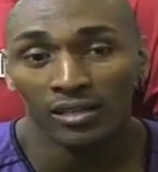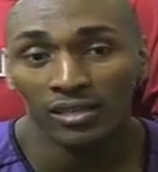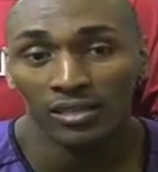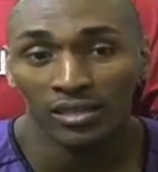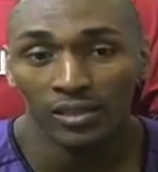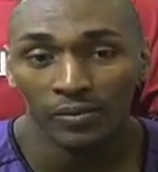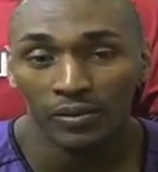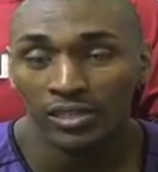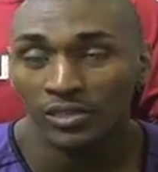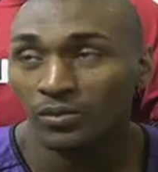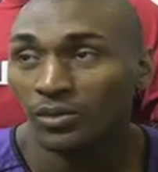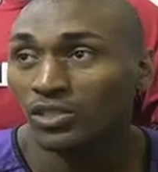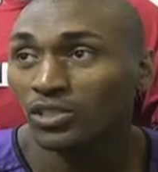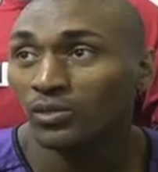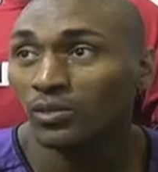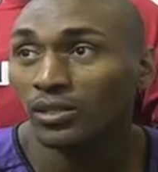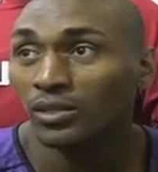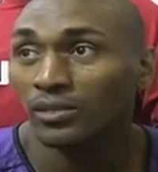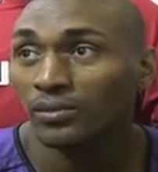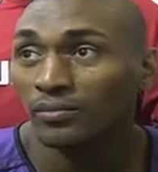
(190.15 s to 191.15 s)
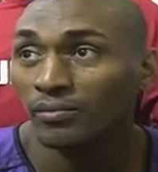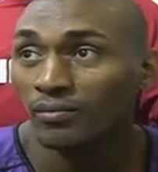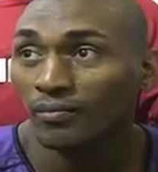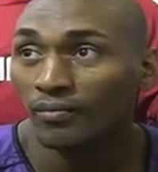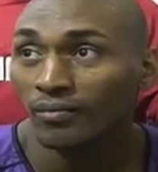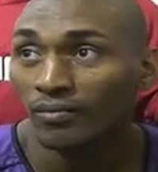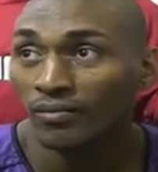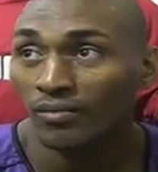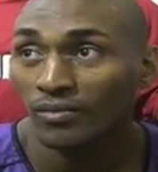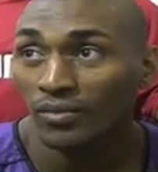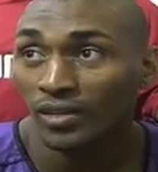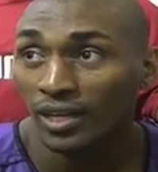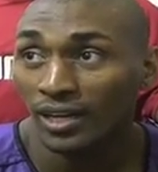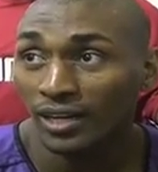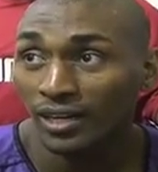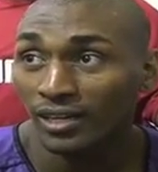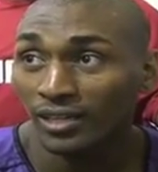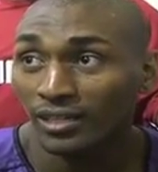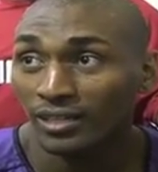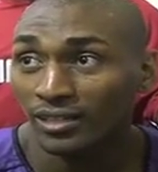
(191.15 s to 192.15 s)
It depends what, what you what want. Who you taking?
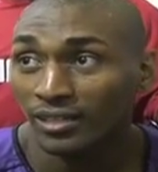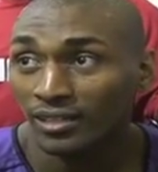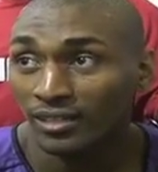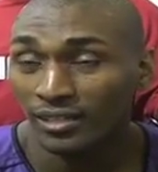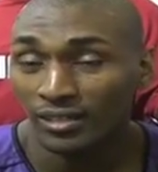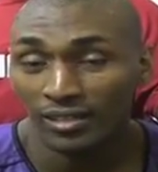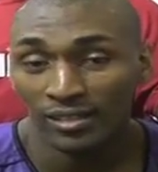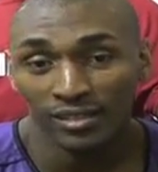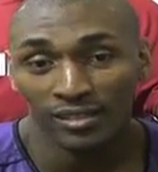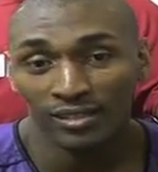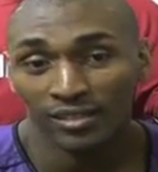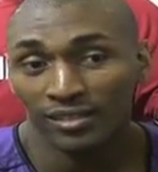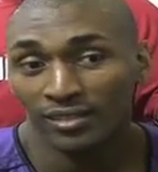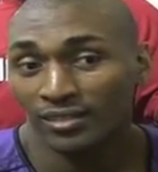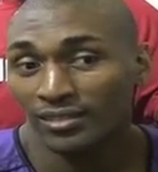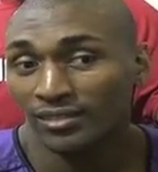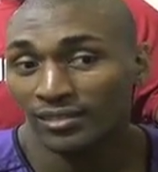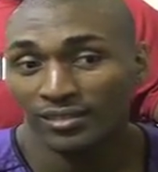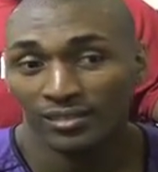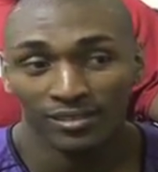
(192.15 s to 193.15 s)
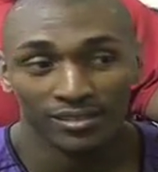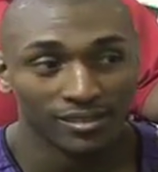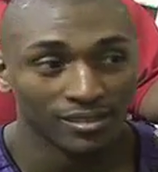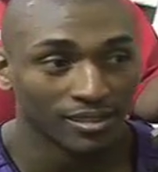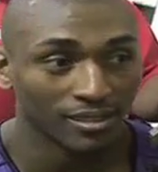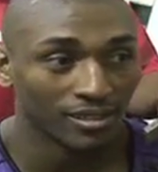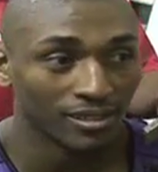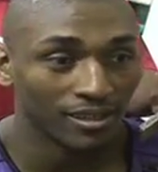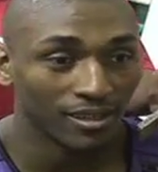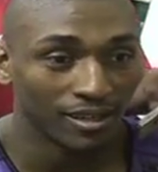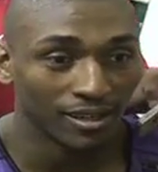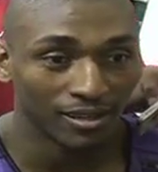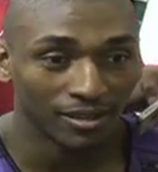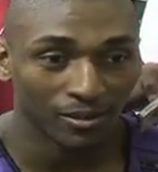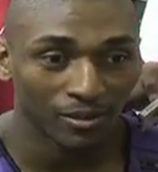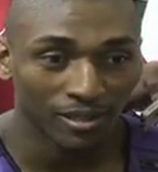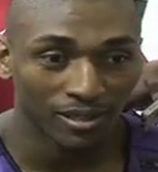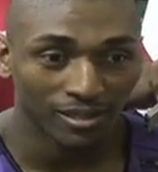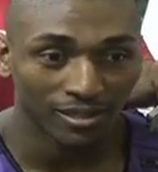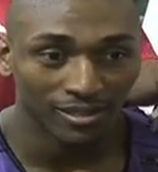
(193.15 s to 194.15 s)
Huh? Who you taking in that fight? Uh, oh,
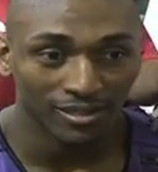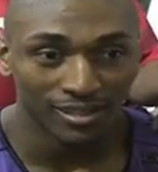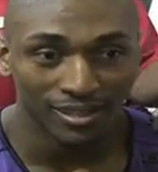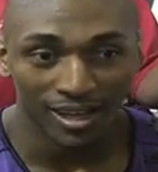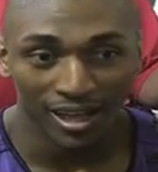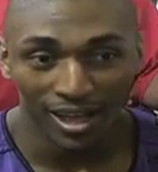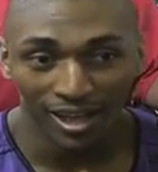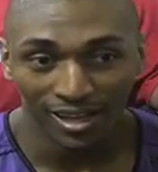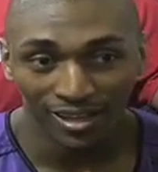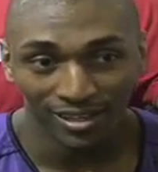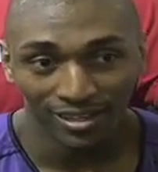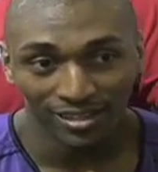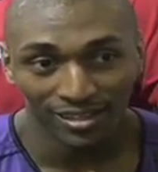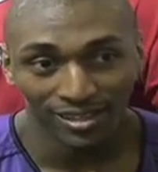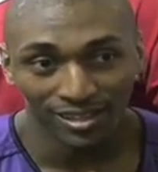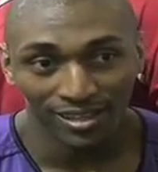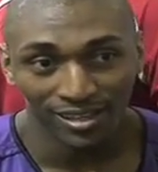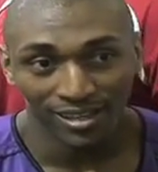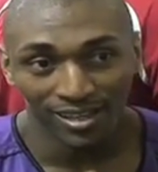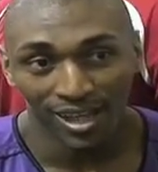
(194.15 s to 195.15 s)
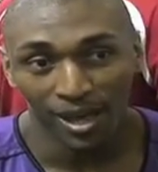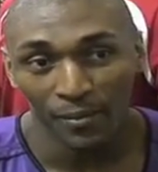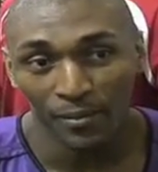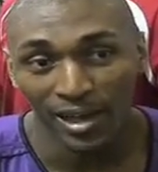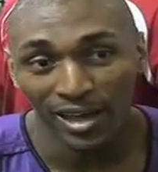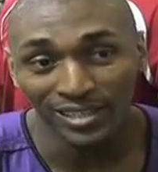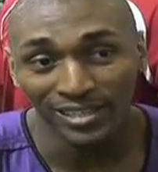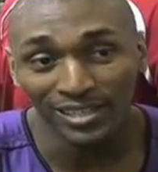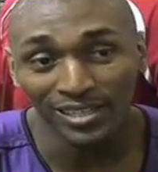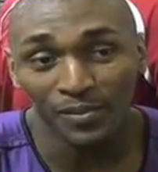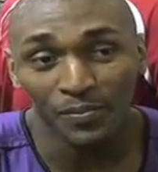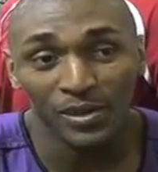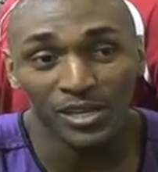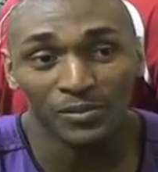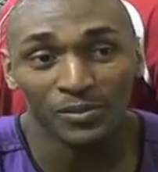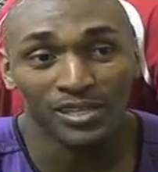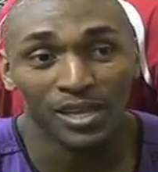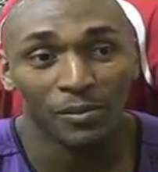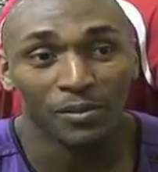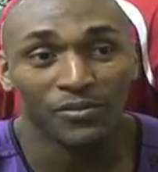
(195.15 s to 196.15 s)
uh, when they, when they... I mean, it
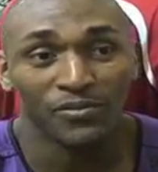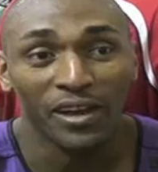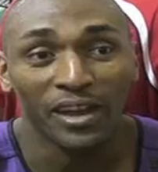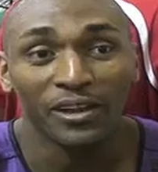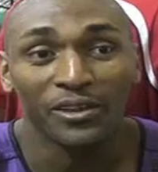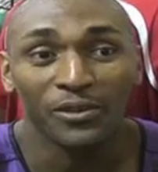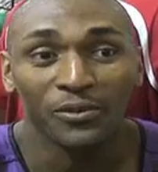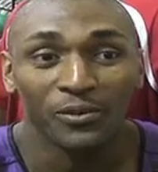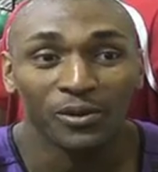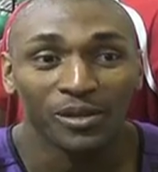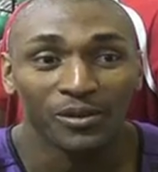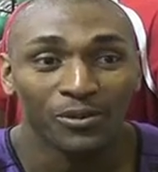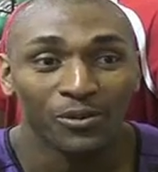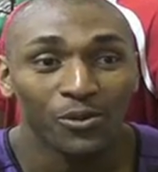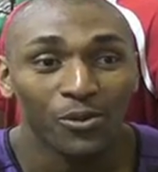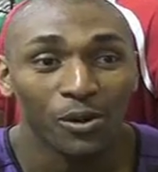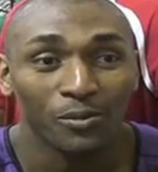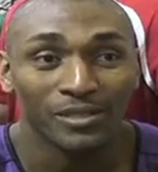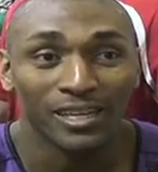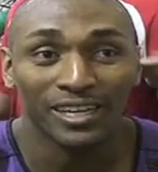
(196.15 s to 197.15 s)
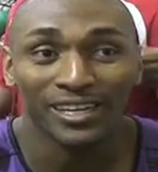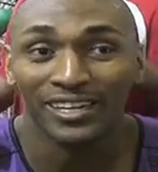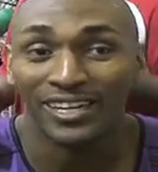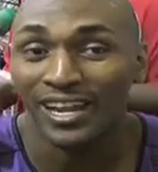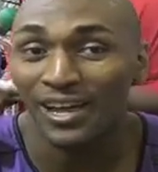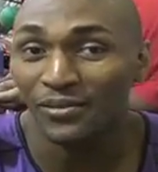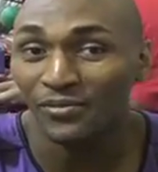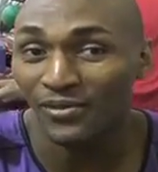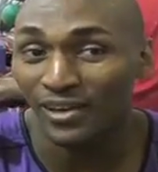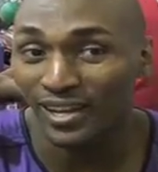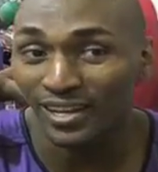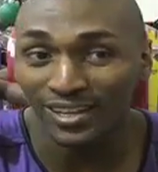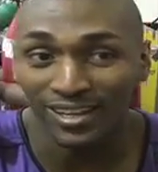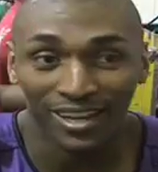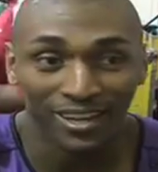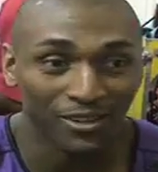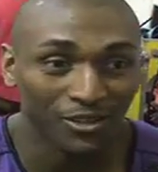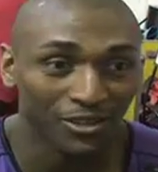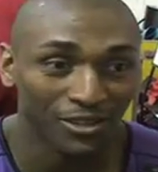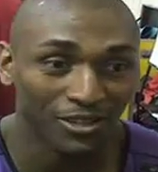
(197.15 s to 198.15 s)
depends what type of fighter you want. Who I'm taking in that fight,
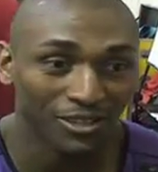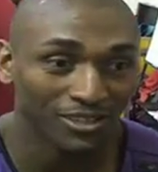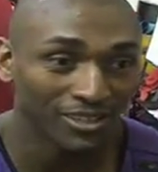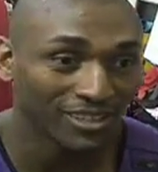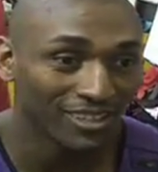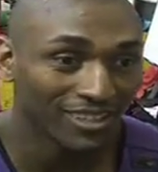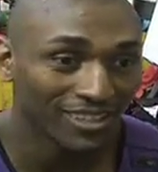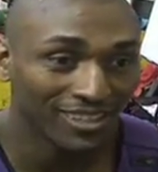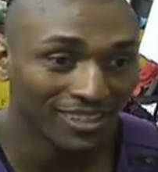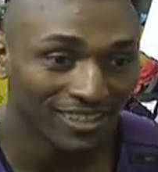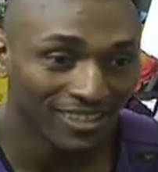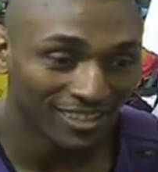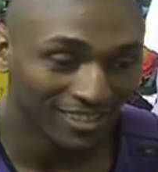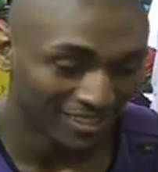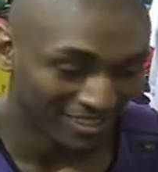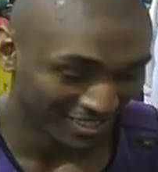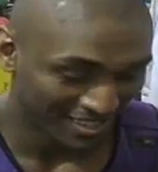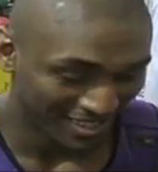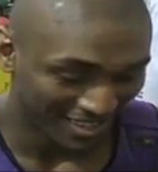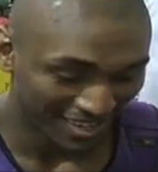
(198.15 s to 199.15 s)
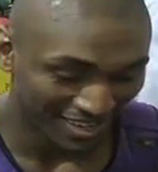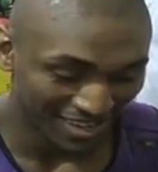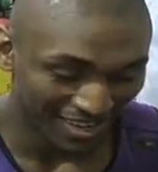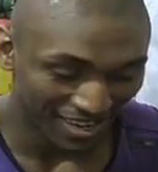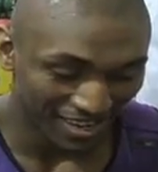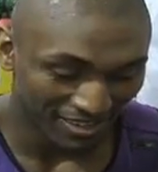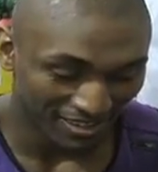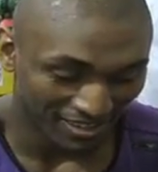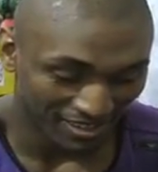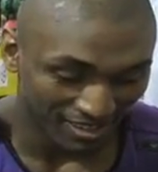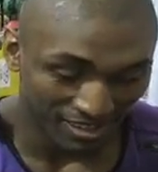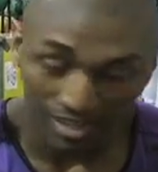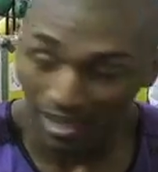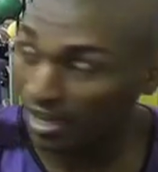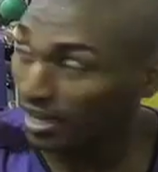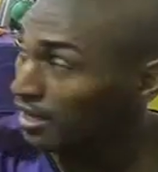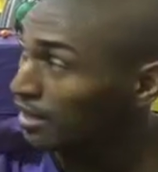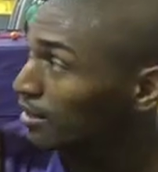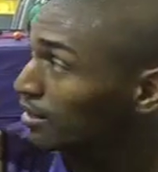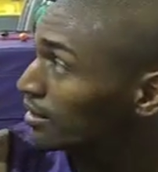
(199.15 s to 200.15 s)
I don't know. Which fighter? In that?
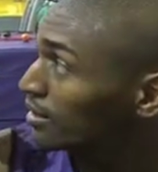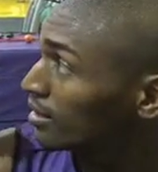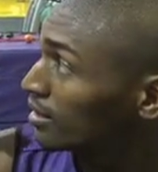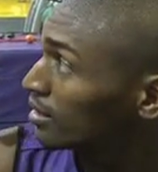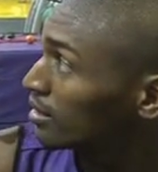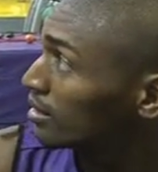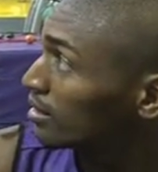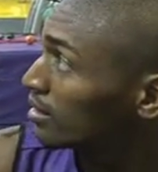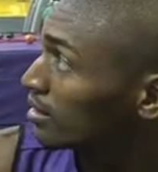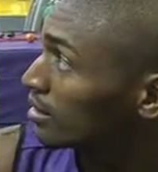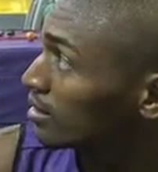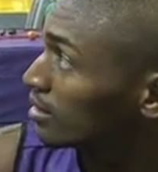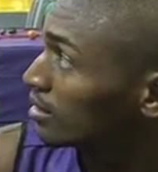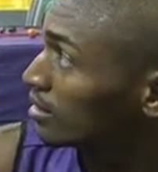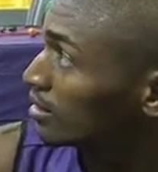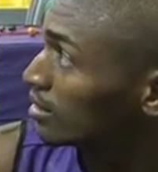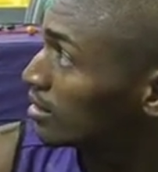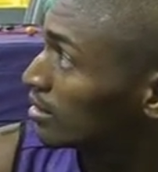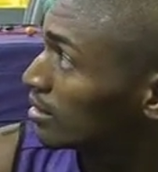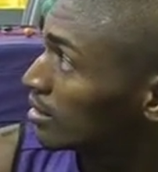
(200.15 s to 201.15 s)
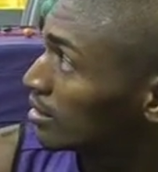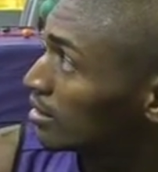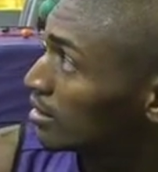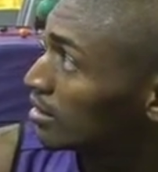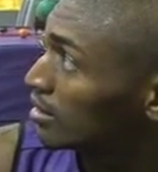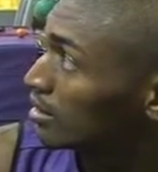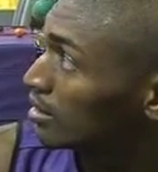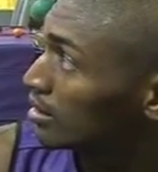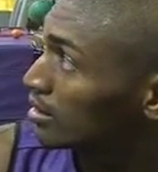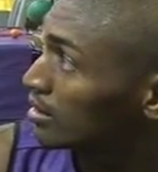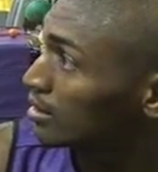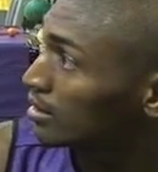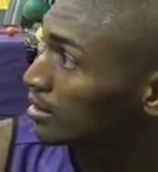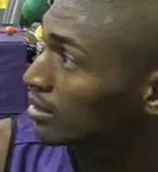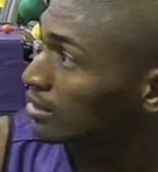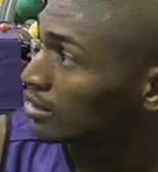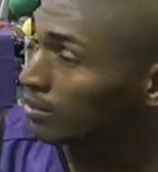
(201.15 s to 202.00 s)
Huh? Which fighter would he be in that equation?